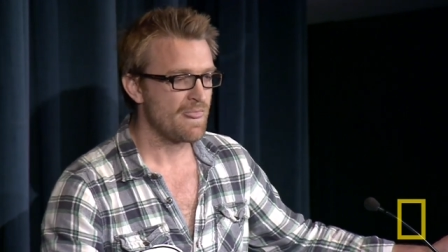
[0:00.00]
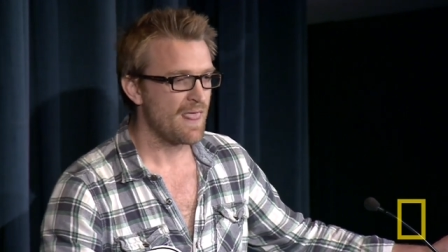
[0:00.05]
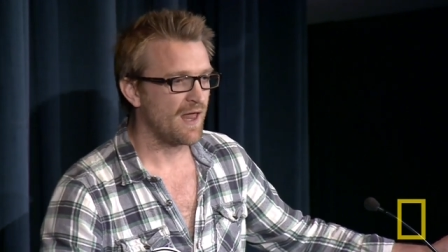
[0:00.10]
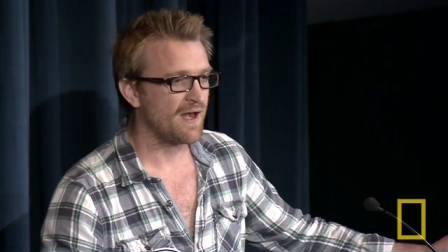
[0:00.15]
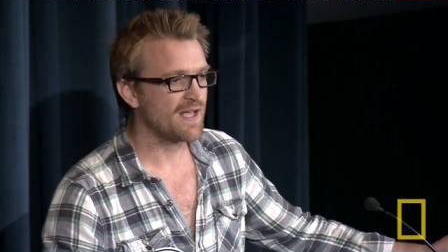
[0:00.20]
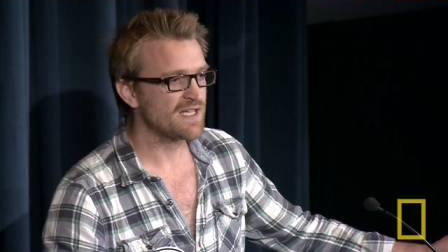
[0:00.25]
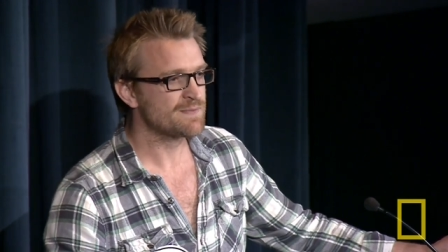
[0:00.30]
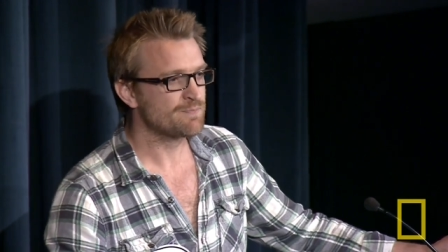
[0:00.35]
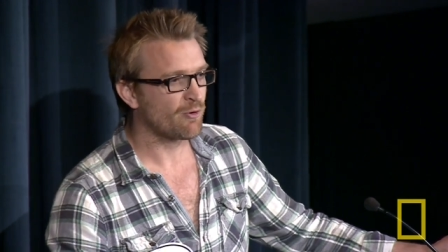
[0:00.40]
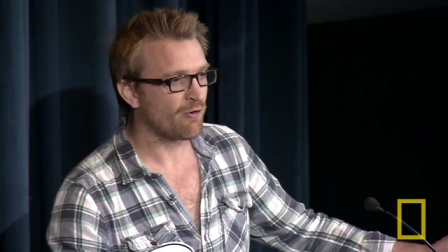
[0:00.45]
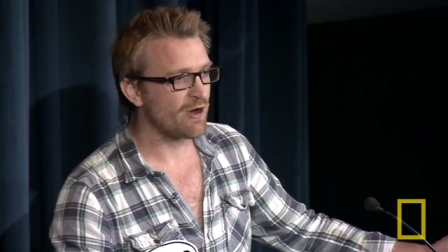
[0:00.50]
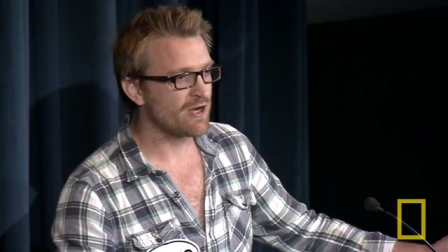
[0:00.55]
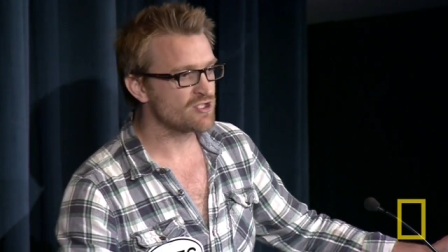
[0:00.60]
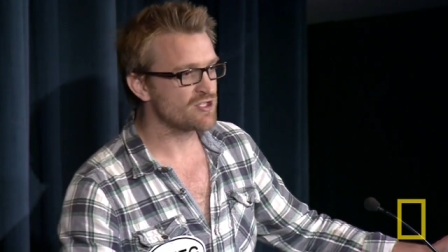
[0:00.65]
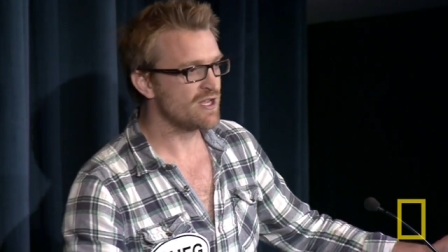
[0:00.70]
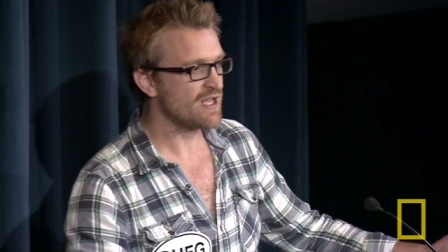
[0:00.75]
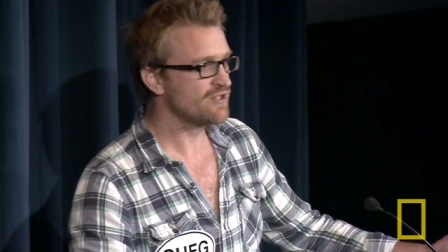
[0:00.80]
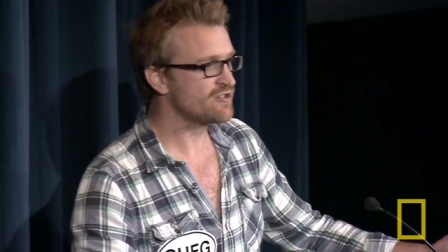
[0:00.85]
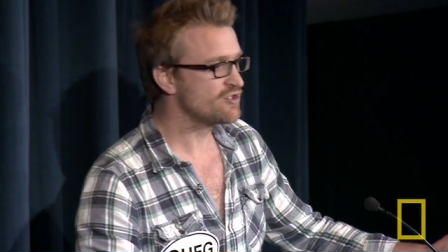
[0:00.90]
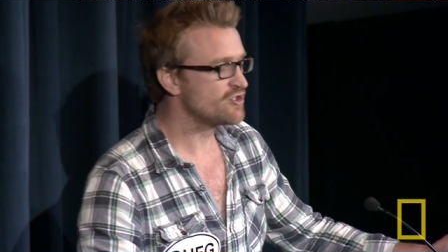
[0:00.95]
And
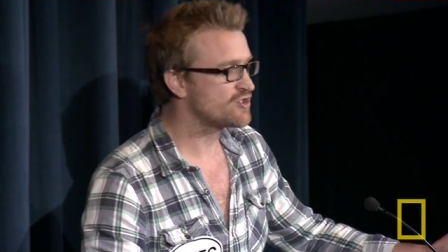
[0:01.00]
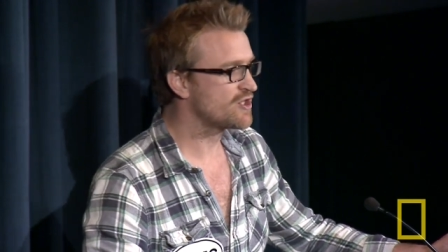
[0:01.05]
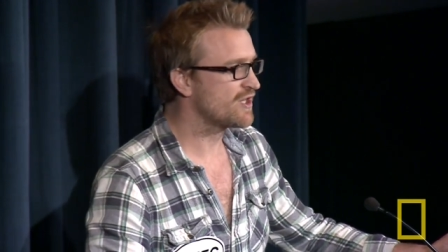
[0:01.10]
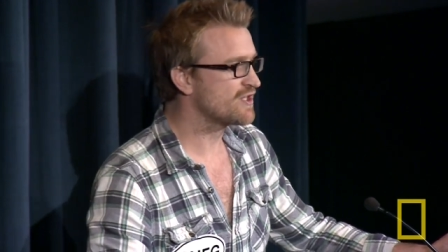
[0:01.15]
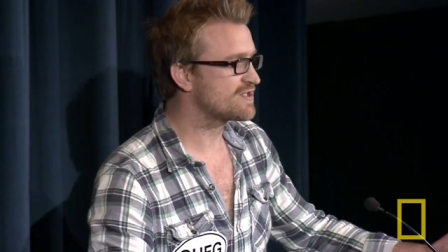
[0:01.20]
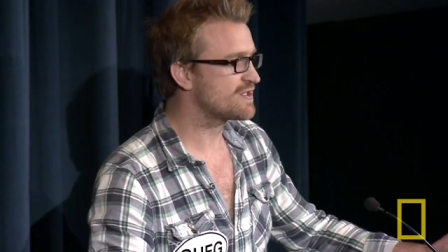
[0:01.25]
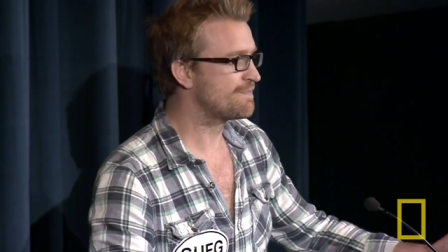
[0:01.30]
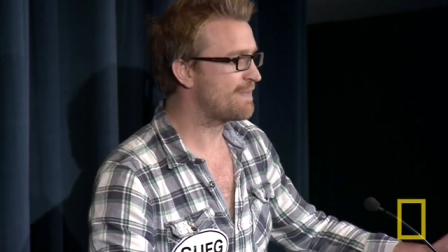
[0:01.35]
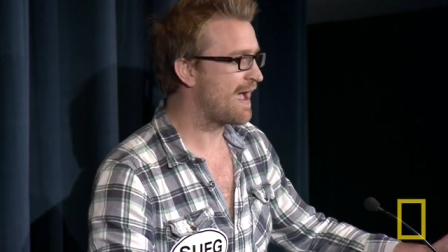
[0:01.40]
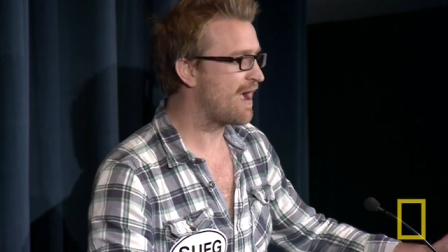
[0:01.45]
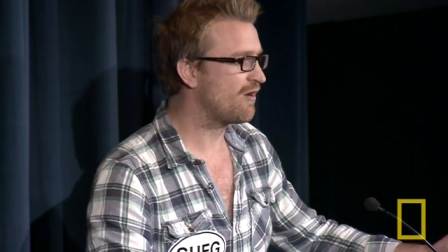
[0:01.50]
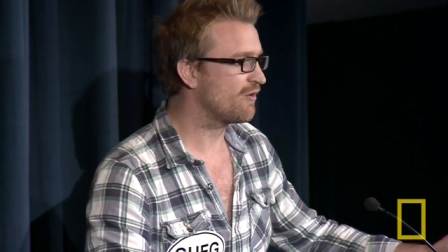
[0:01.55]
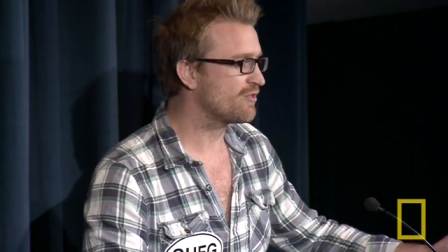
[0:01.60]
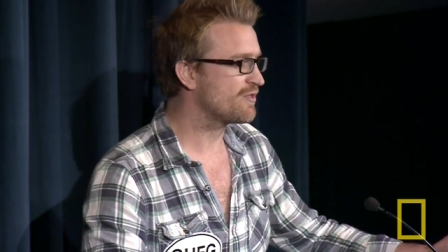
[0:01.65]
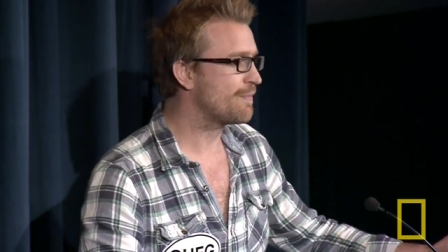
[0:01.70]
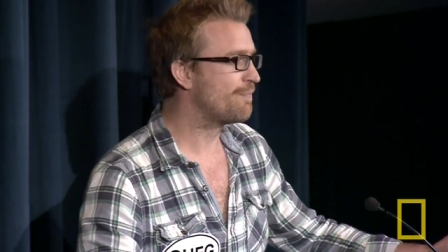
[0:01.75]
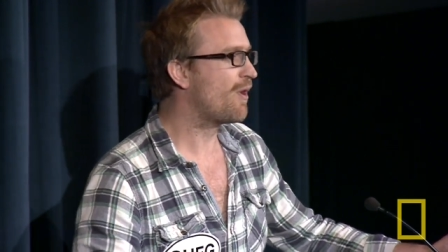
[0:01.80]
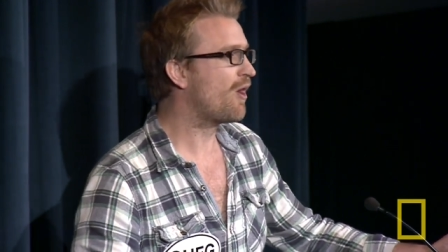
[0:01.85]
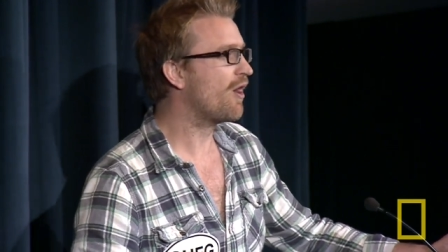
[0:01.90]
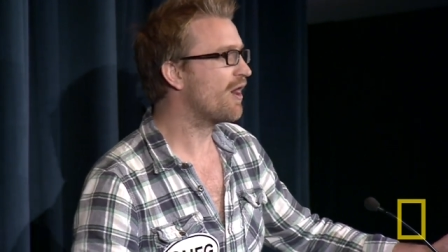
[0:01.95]
exploration isn't just about
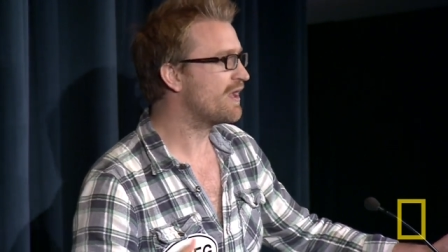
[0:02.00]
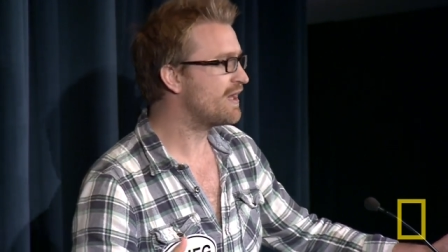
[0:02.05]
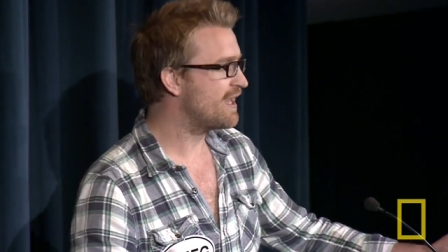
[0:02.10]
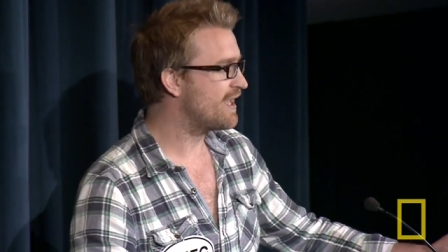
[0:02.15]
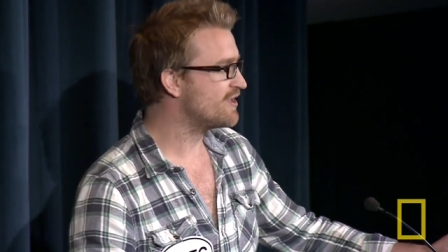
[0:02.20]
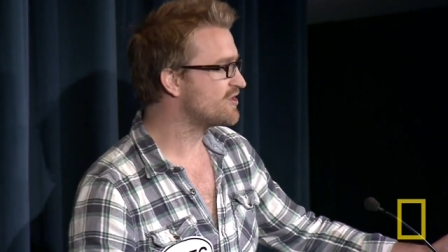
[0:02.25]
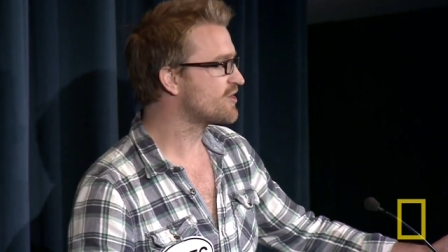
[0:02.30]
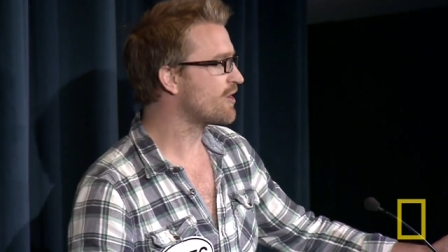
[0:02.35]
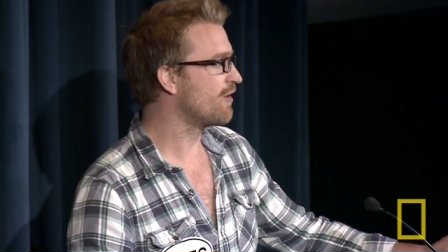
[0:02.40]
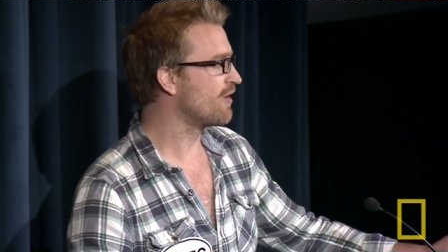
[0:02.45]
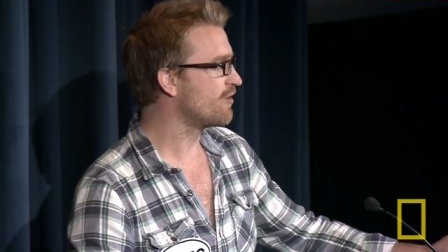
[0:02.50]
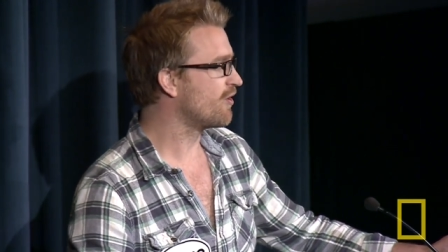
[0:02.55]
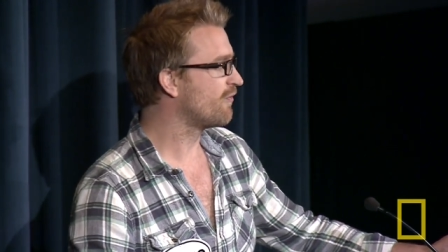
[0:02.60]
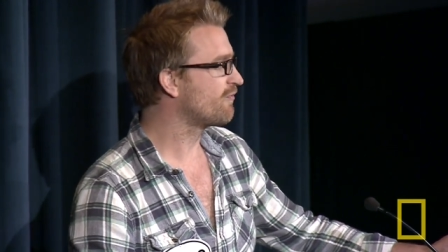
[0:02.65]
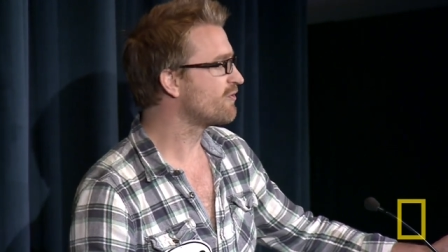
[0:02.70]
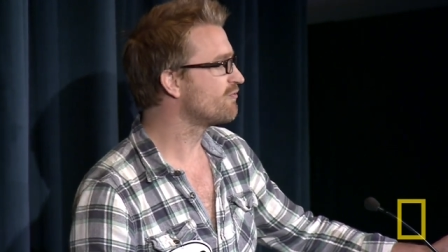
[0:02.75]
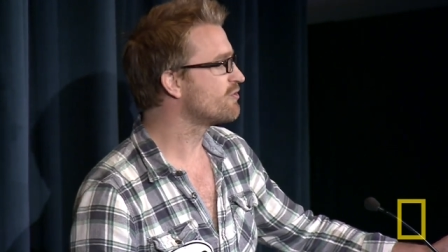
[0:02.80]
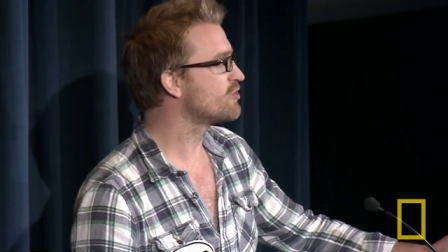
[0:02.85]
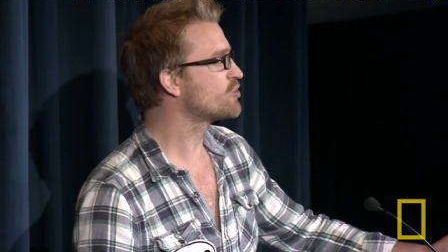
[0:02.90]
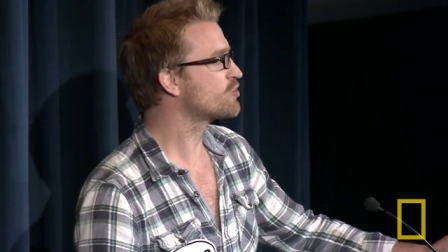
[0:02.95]
the pioneers going
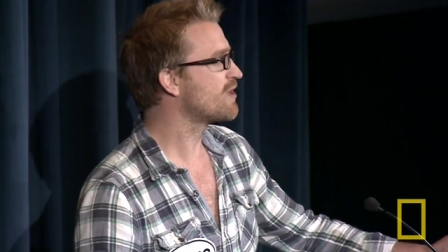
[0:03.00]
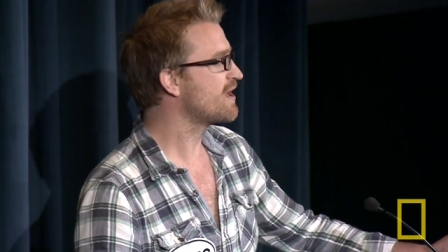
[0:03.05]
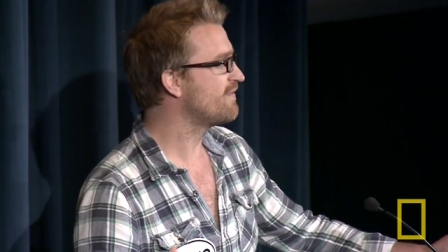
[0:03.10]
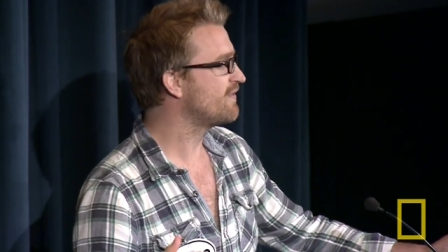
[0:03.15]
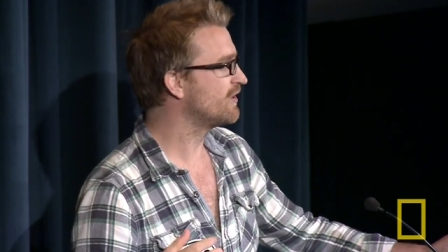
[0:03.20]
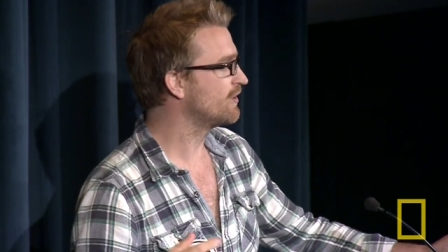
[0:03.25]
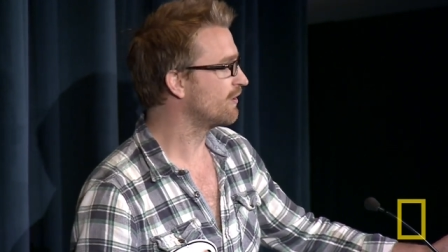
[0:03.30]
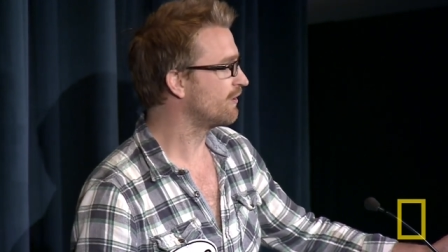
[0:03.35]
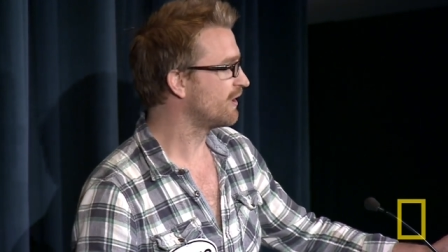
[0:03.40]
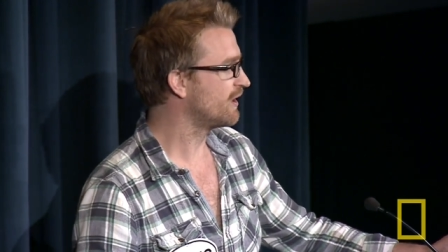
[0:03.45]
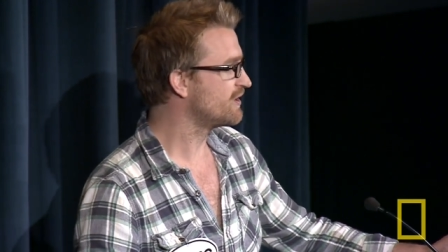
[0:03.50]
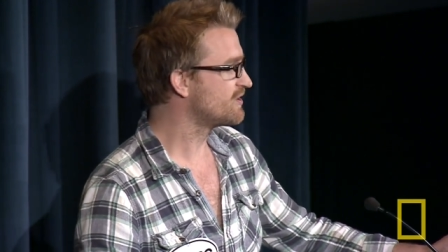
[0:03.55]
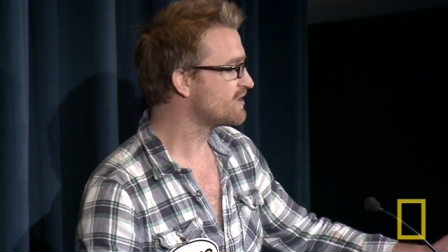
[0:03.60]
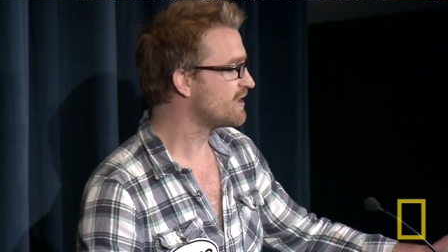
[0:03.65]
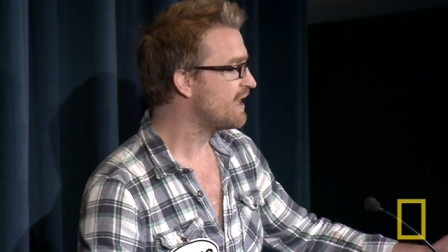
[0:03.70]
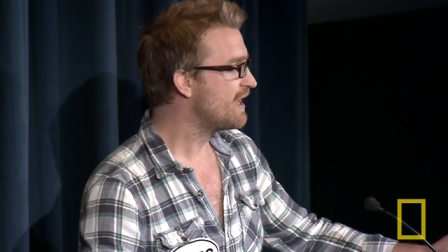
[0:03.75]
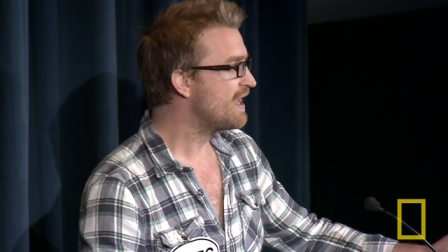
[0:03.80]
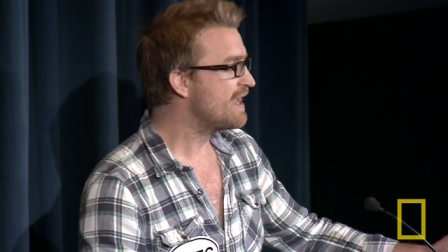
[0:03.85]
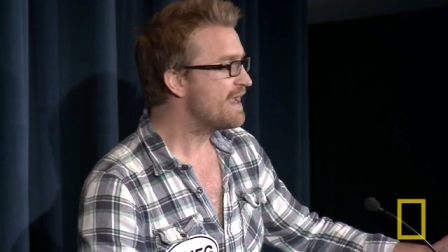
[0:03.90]
off and retrieving knowledge.